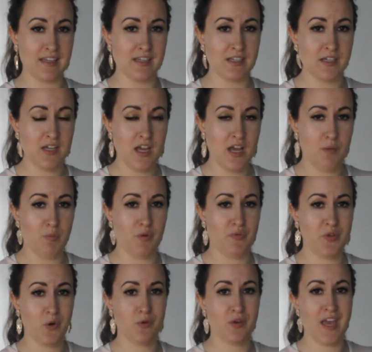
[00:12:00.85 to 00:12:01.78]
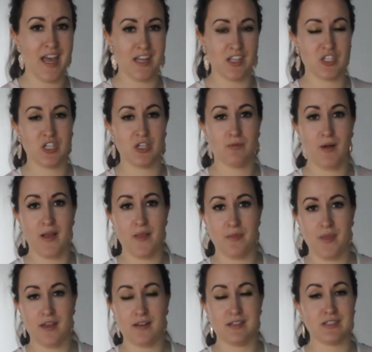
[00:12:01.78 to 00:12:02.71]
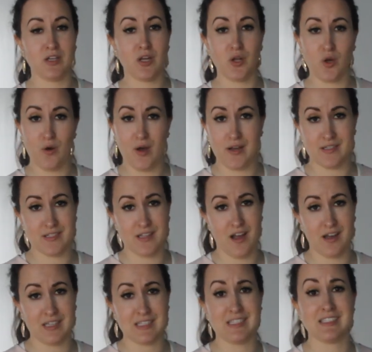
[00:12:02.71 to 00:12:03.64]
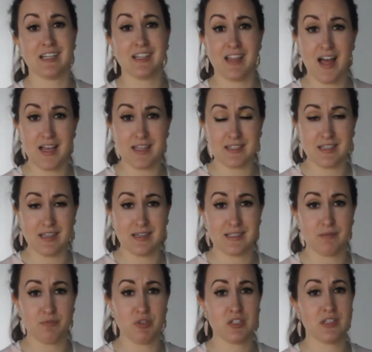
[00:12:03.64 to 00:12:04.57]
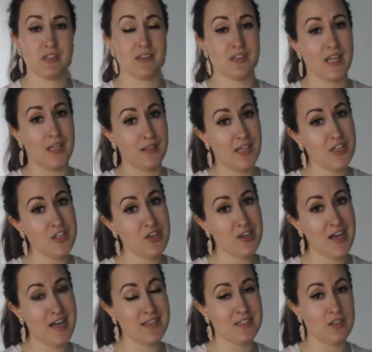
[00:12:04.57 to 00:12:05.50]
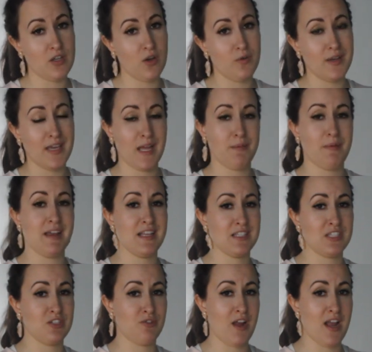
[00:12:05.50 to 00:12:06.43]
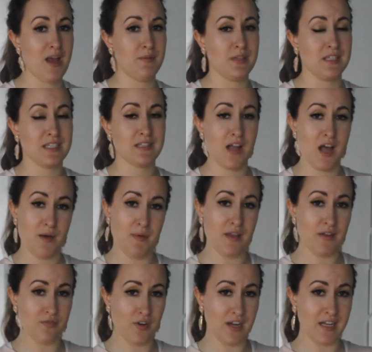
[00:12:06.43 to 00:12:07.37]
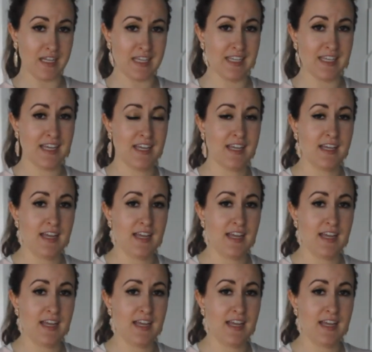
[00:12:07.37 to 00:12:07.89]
it but if you don't catch it right then it's gonna go out of stock because it's a classic so I'm just letting you guys know again my Instagram is style by Freidy